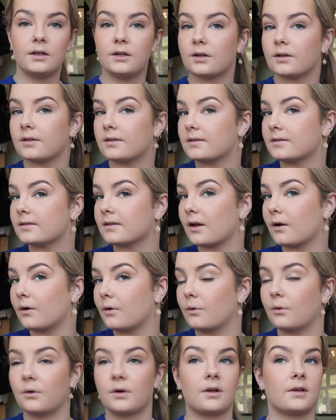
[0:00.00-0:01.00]
you can
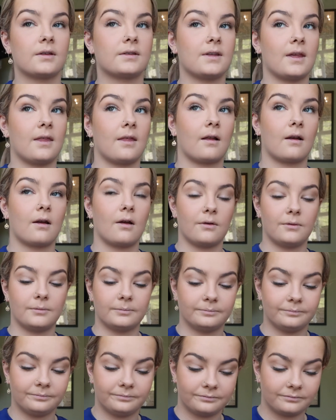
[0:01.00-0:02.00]
still see the glow,
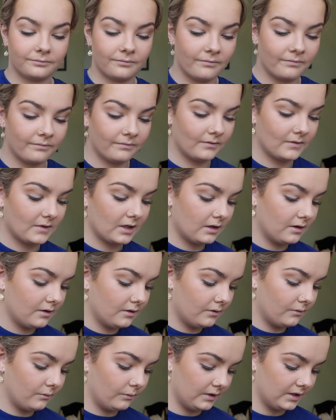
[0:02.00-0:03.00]

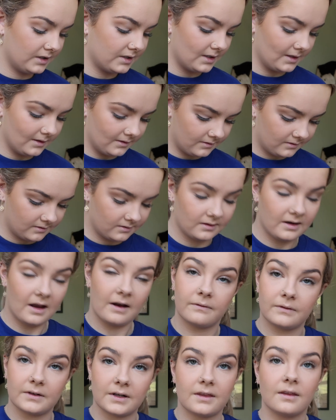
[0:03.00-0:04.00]
which is
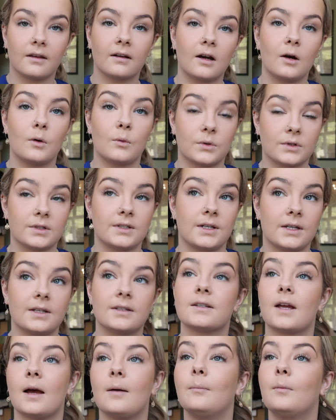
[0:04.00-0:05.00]
everything I
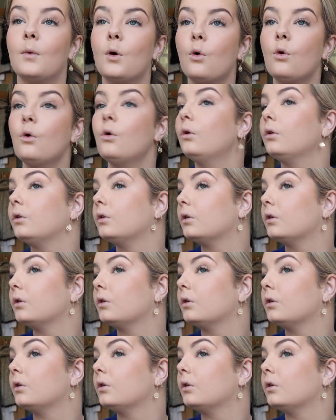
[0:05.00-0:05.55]
wanted and more.